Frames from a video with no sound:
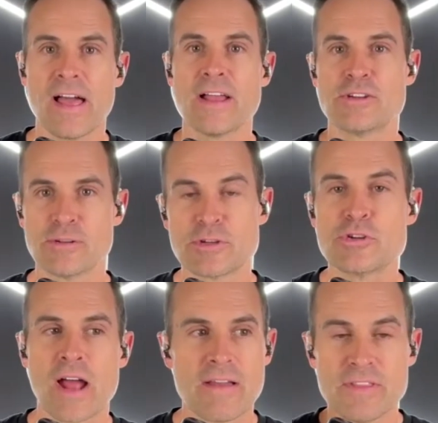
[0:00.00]
I chose to
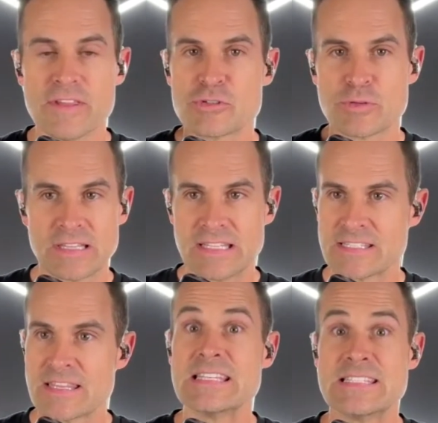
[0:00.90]
drive this street
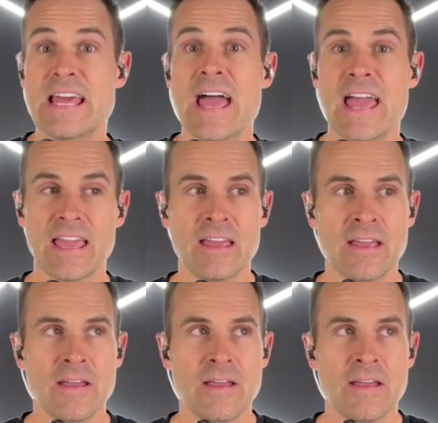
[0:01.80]
this day.